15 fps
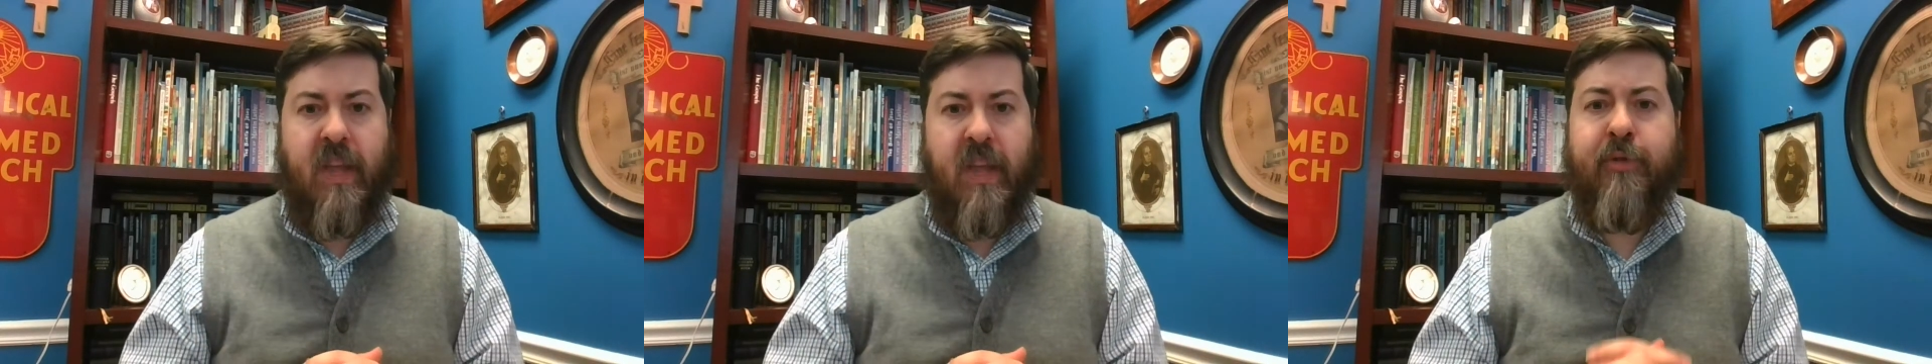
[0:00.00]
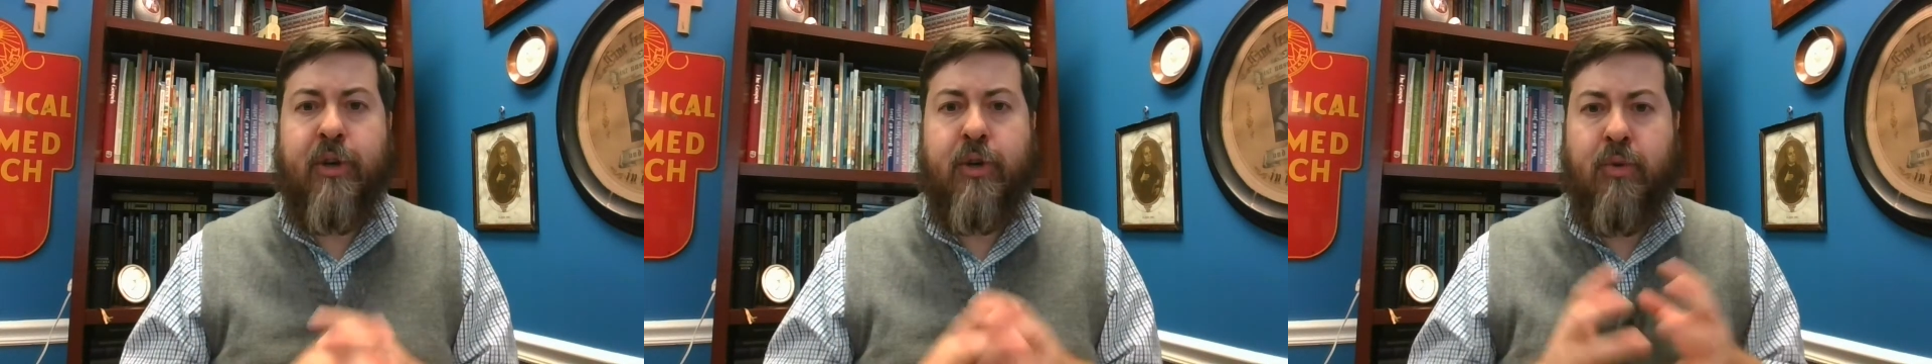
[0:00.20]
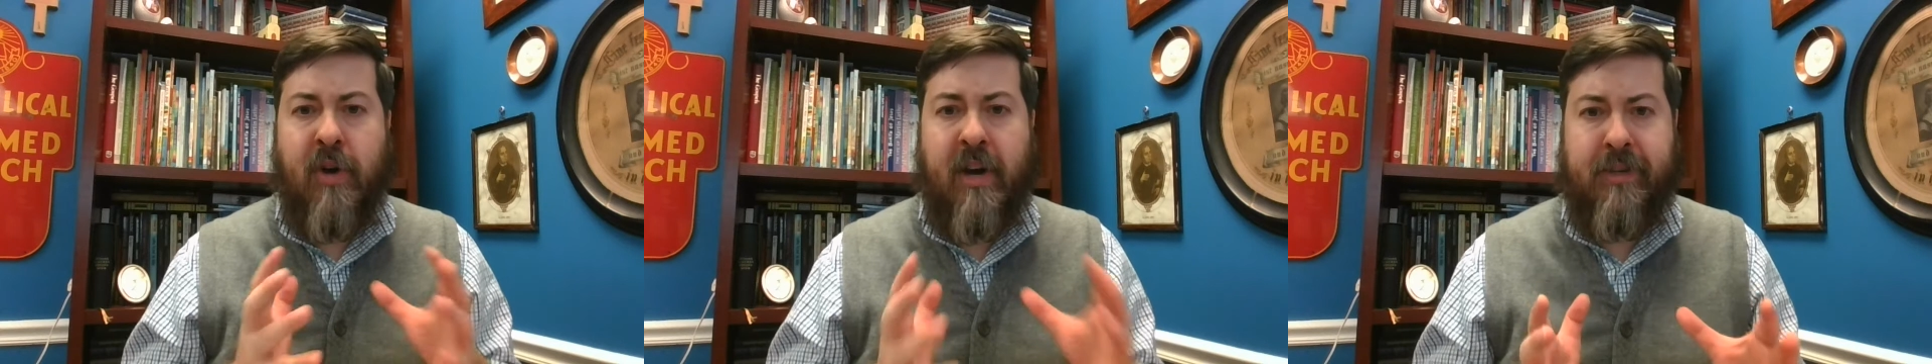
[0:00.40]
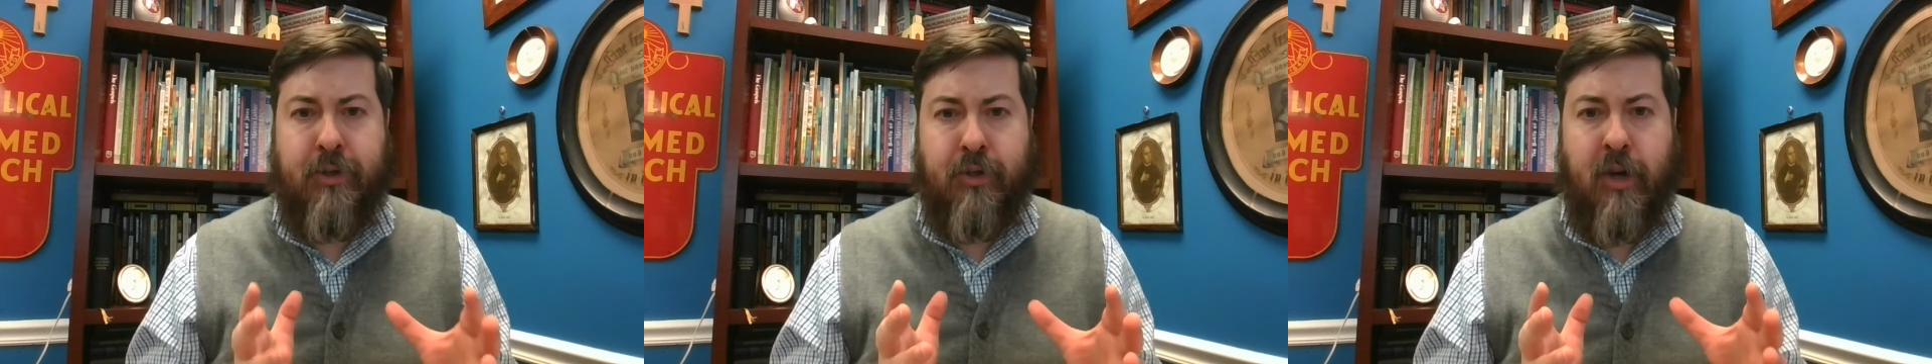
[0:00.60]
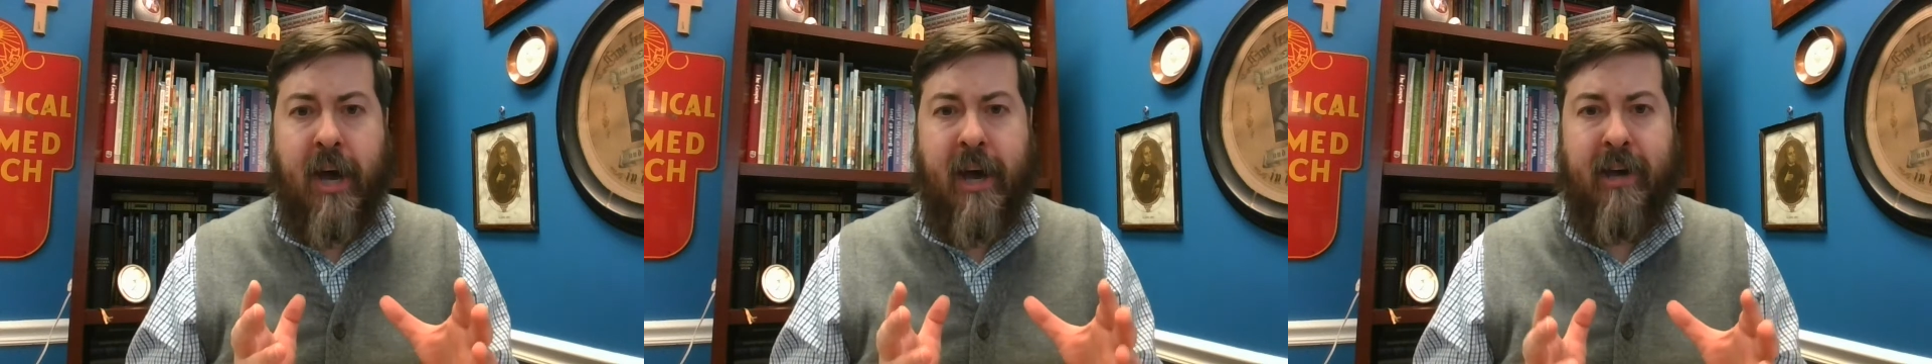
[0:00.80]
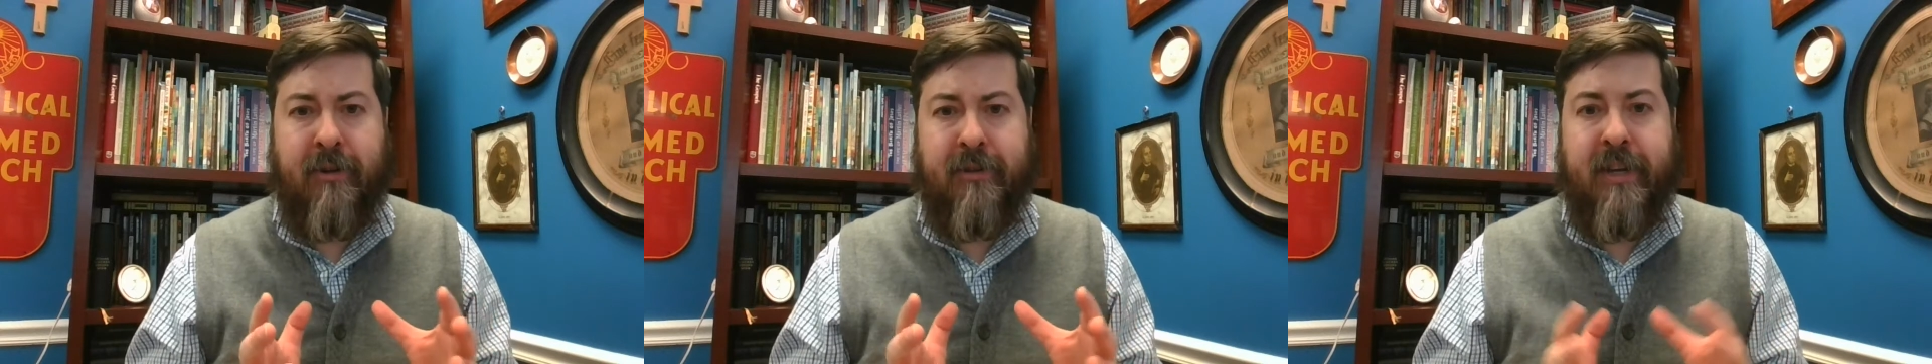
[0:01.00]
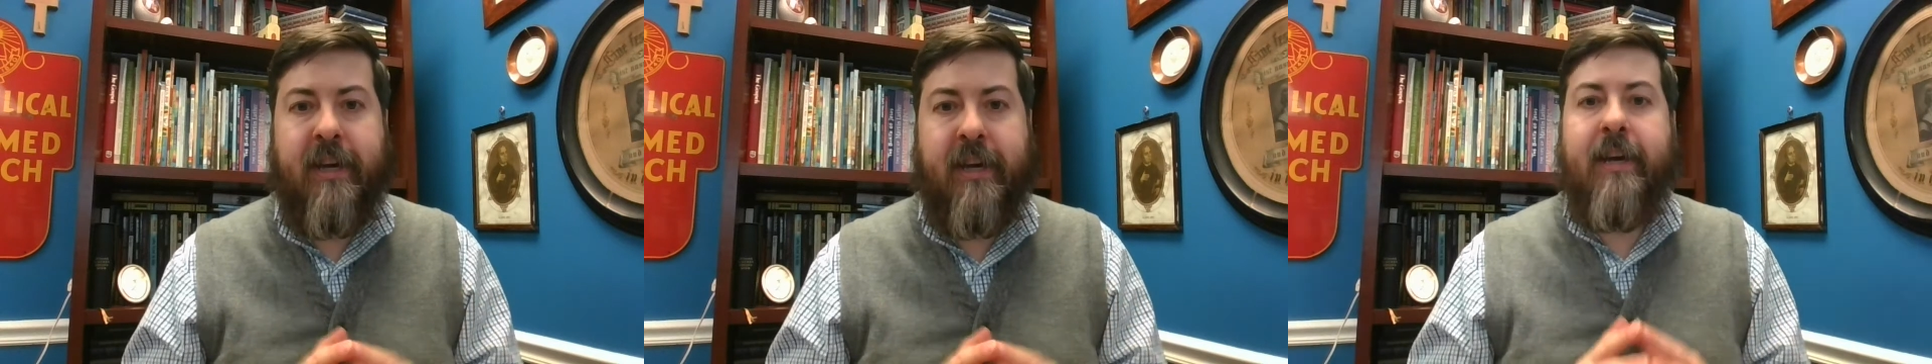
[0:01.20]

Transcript: the Christ child